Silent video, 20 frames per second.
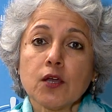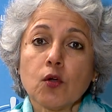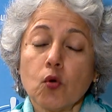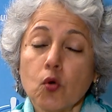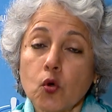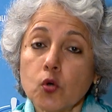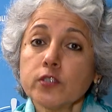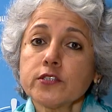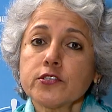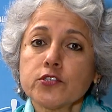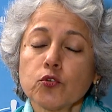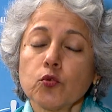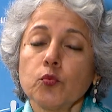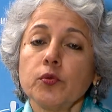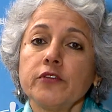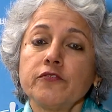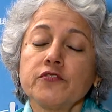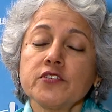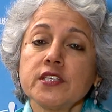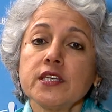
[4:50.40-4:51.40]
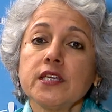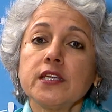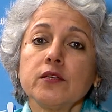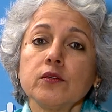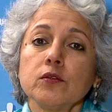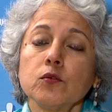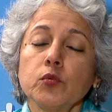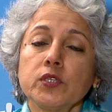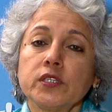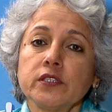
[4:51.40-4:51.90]
Also, we've seen
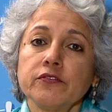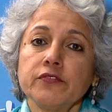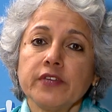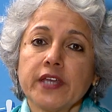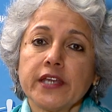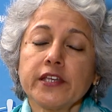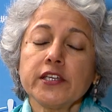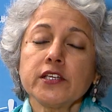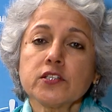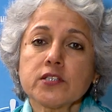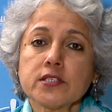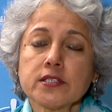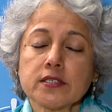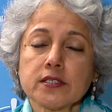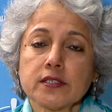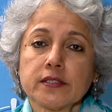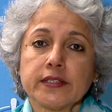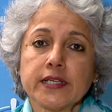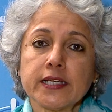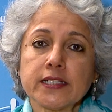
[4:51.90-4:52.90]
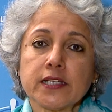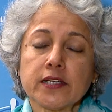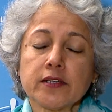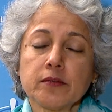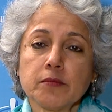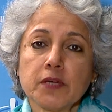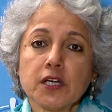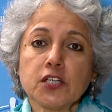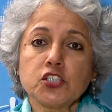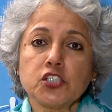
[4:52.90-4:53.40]
with the variants that are
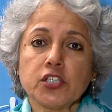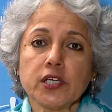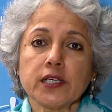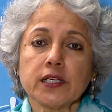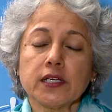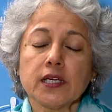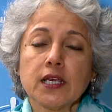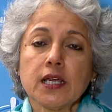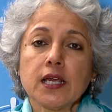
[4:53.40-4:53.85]
emerging,